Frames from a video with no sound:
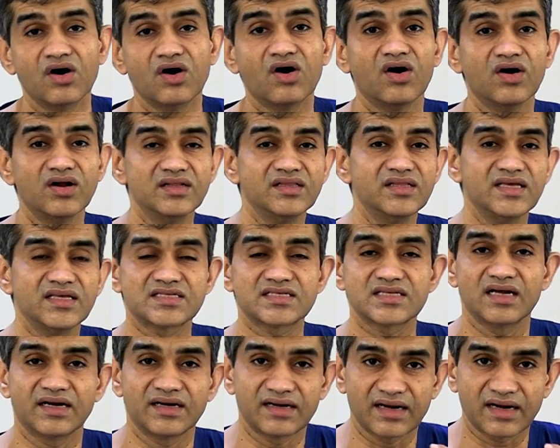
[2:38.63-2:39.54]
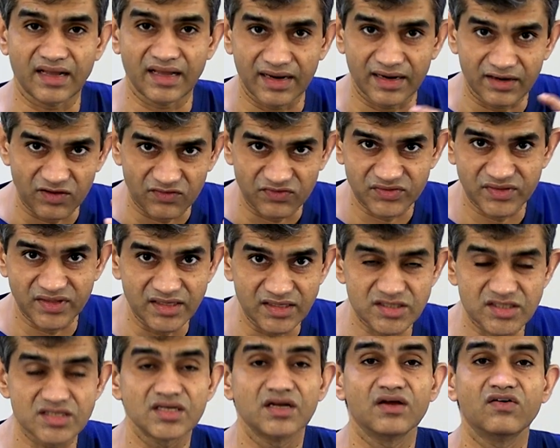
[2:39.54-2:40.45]
All these triad of
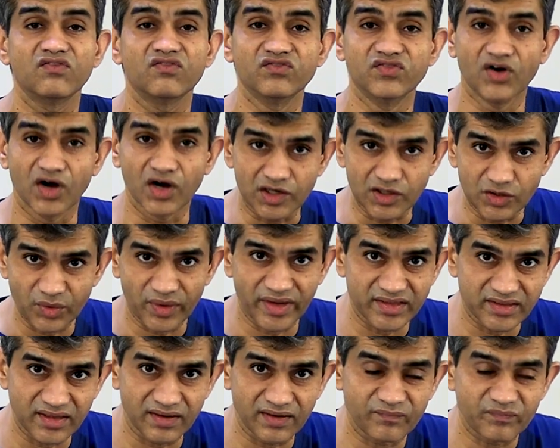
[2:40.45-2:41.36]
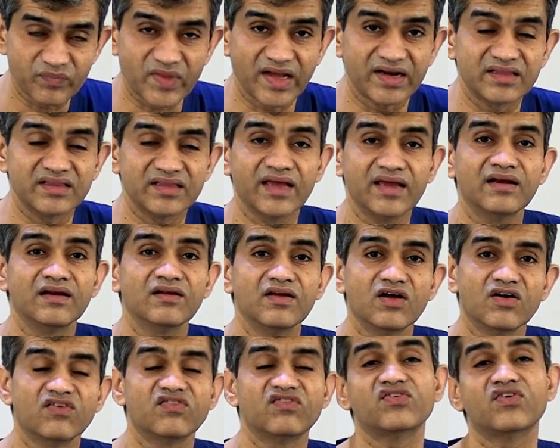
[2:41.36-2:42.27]
things work together and
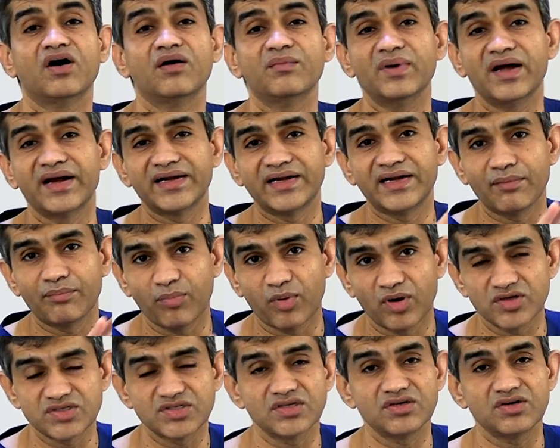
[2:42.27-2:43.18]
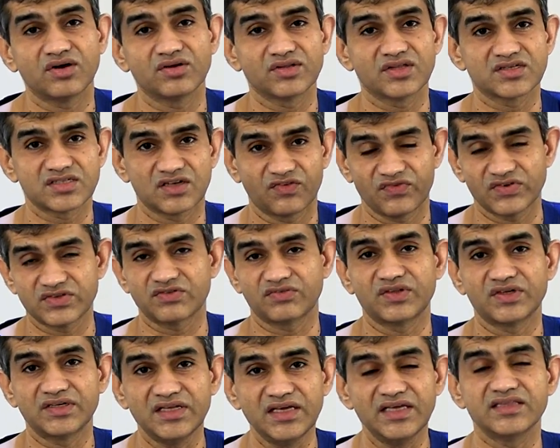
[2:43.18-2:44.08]
then form a deposit on the surface
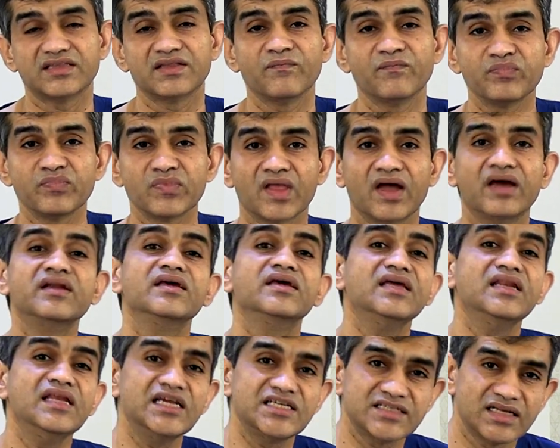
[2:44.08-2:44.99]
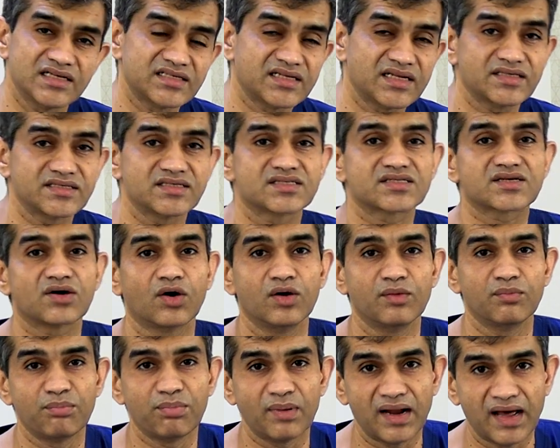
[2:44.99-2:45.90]
of the teeth. An initial stage it's
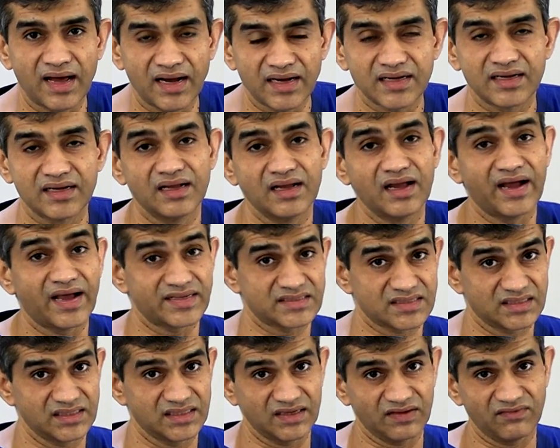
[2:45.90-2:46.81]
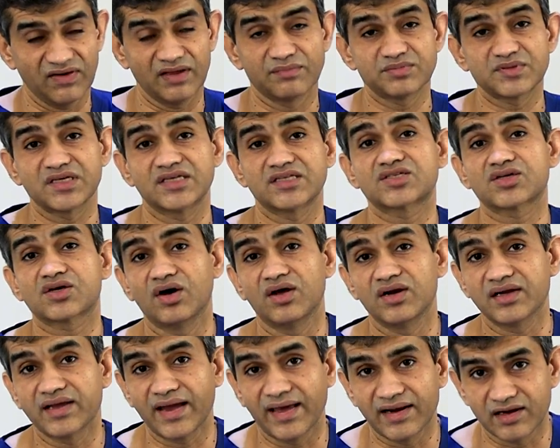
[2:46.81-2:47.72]
called plaque. As it develops, it's
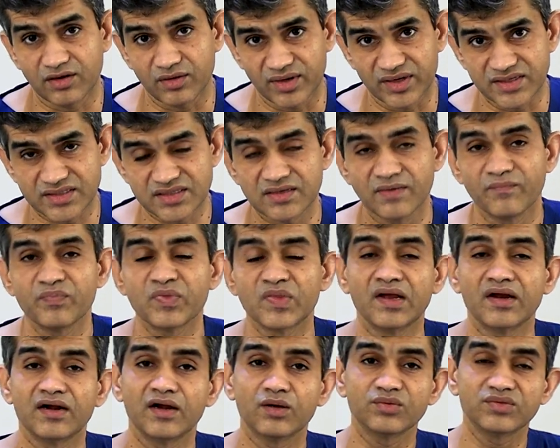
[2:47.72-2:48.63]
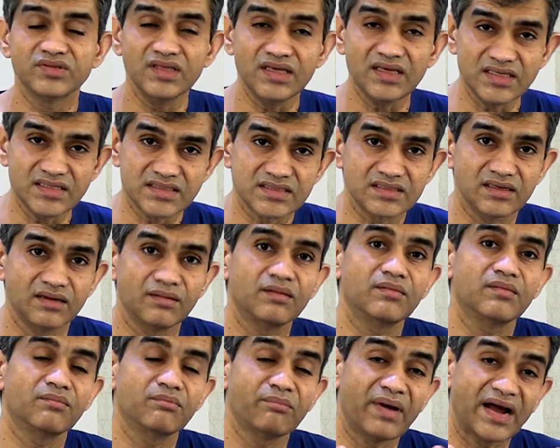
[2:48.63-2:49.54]
called calculus. Now these
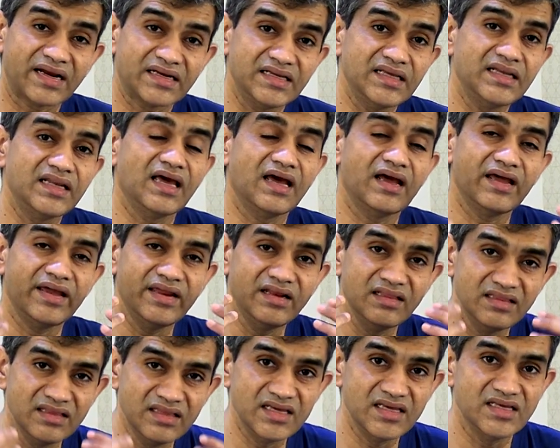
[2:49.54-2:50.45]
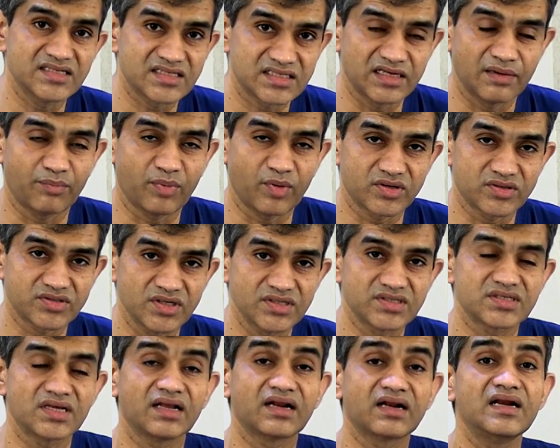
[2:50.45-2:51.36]
bacteria in these
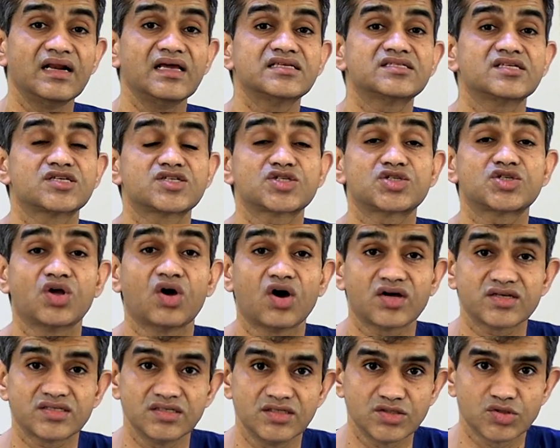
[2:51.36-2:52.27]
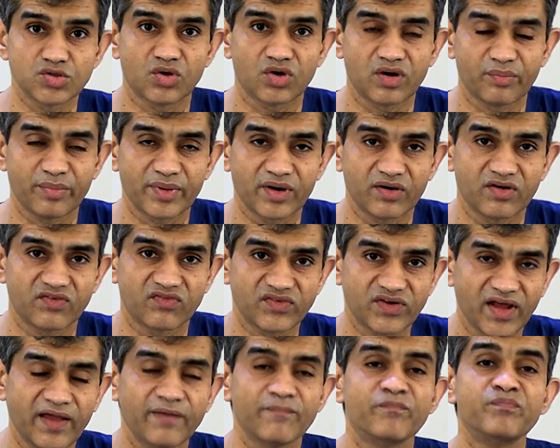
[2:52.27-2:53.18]
deposits releases toxins over a period
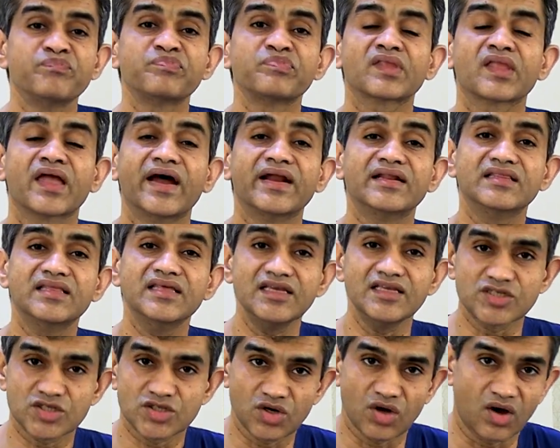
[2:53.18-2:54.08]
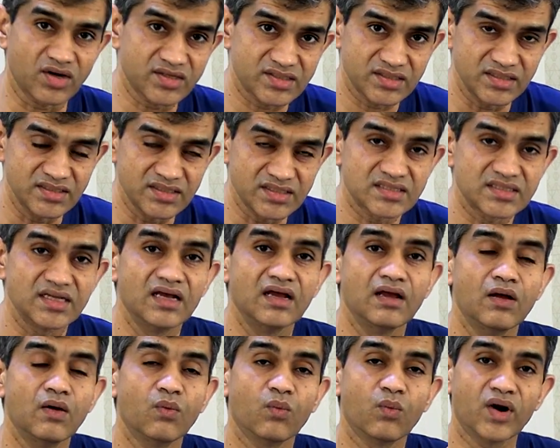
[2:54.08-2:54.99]
of time, and these toxins,
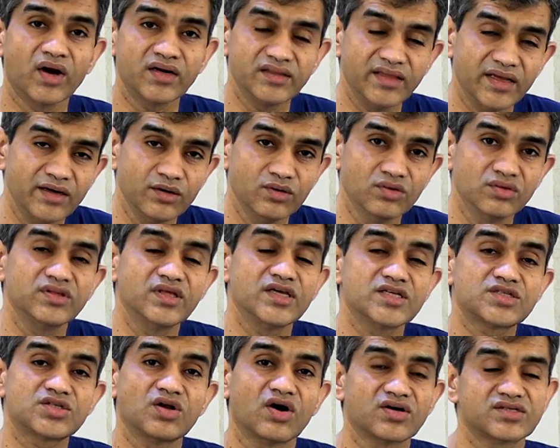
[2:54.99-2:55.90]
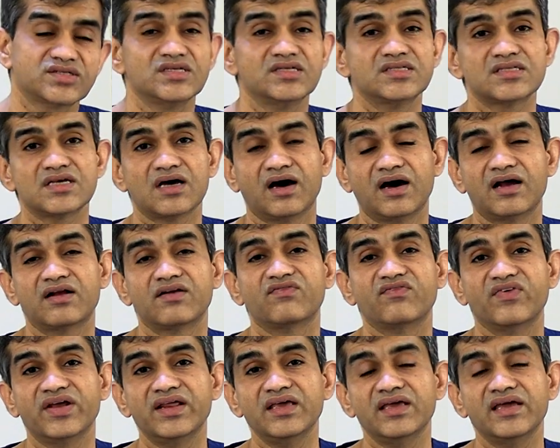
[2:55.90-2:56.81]
what they do, these toxins are
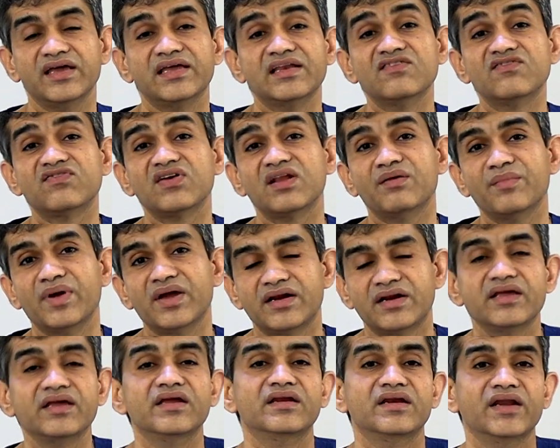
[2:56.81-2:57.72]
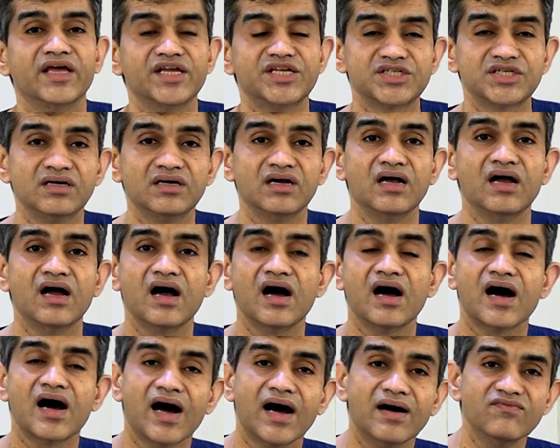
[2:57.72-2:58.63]
very inflammatory in nature,
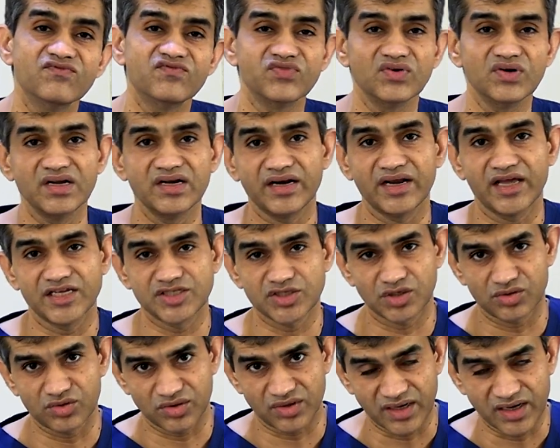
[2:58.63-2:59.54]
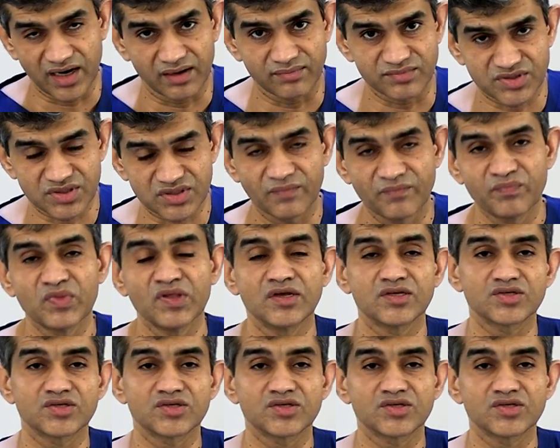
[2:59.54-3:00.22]
harmful in nature to the gums.